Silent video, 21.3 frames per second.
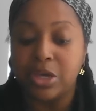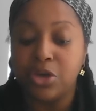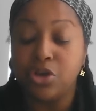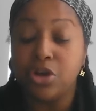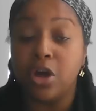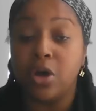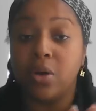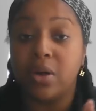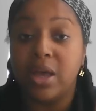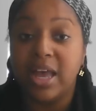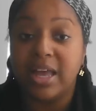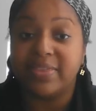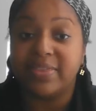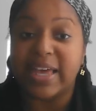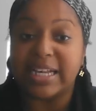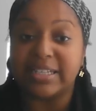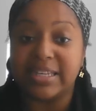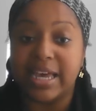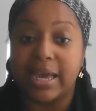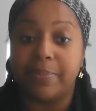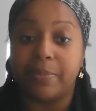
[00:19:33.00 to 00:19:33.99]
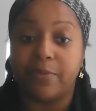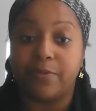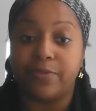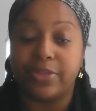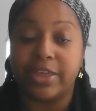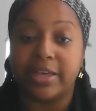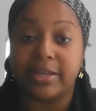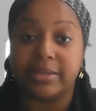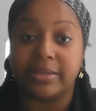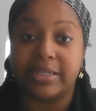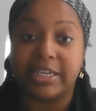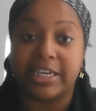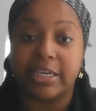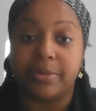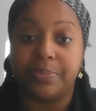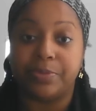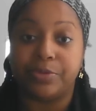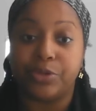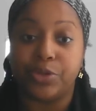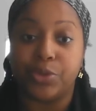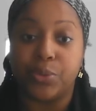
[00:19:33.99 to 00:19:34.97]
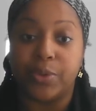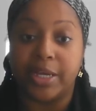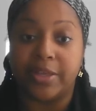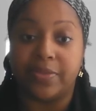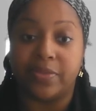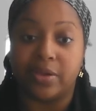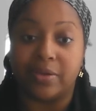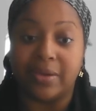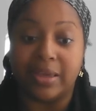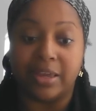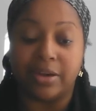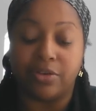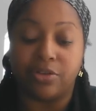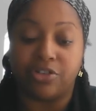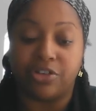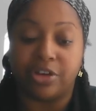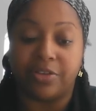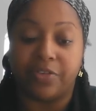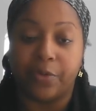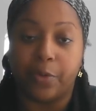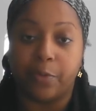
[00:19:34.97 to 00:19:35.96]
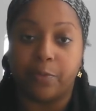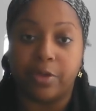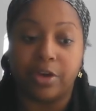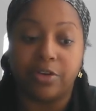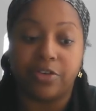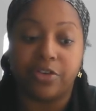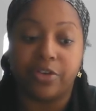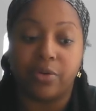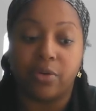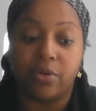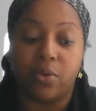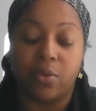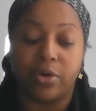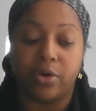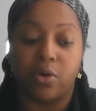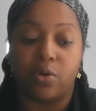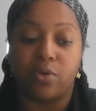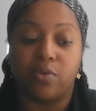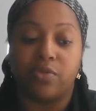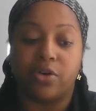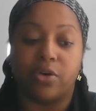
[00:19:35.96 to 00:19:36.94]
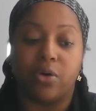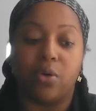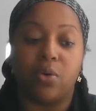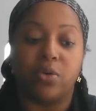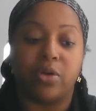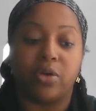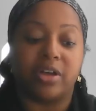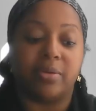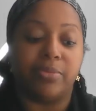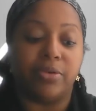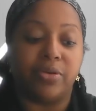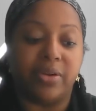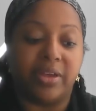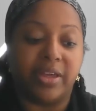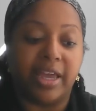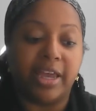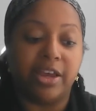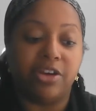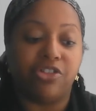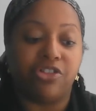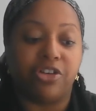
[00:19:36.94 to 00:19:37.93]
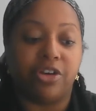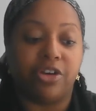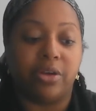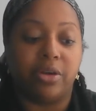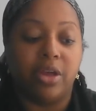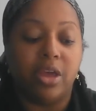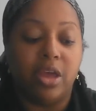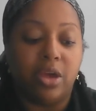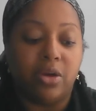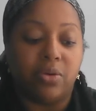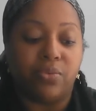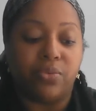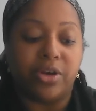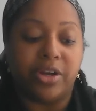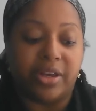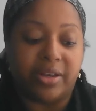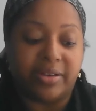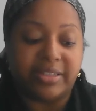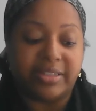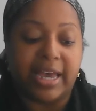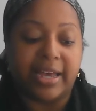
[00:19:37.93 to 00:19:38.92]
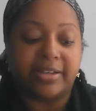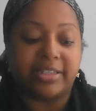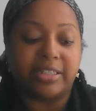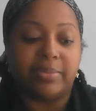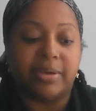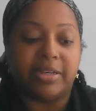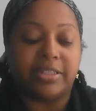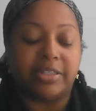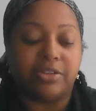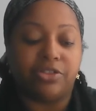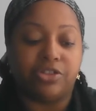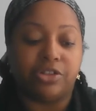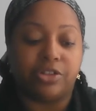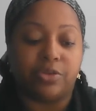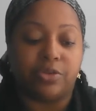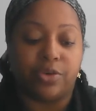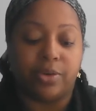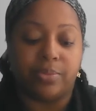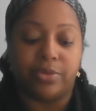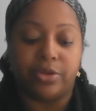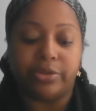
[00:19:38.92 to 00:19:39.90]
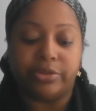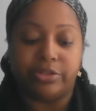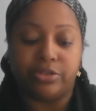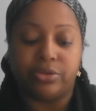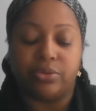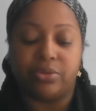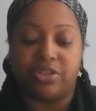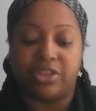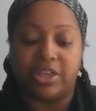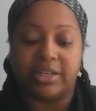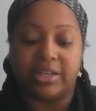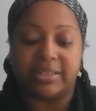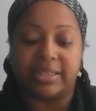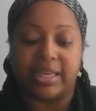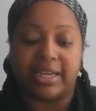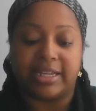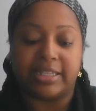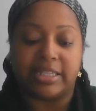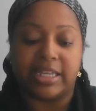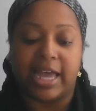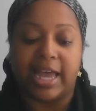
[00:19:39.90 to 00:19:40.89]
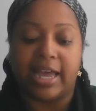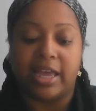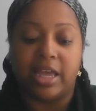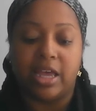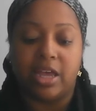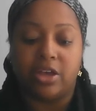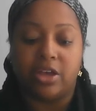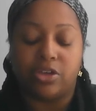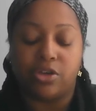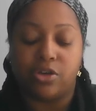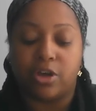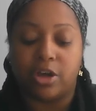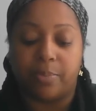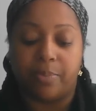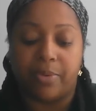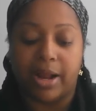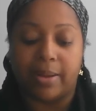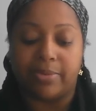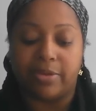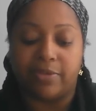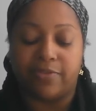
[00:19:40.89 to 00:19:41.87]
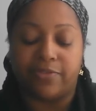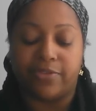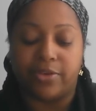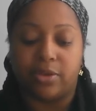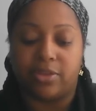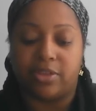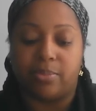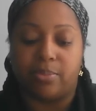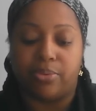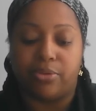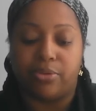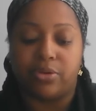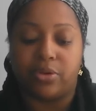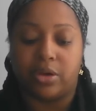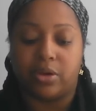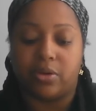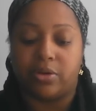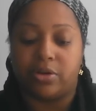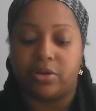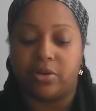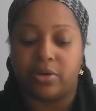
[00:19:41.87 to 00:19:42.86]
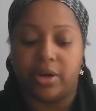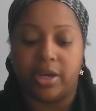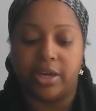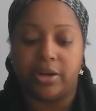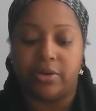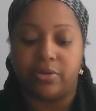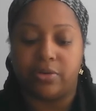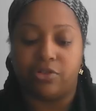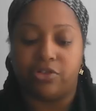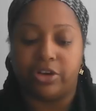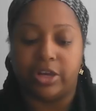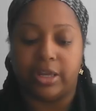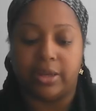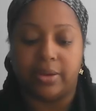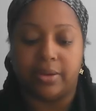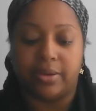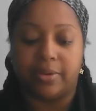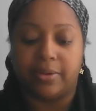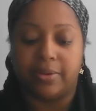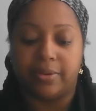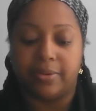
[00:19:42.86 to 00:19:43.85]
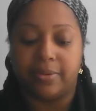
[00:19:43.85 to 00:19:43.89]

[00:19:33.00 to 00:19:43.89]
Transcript: you know that type of thing keeps you in their energy so if they're still going over old communication reading text messages from you to things like that you could probably feel them pulling on your energy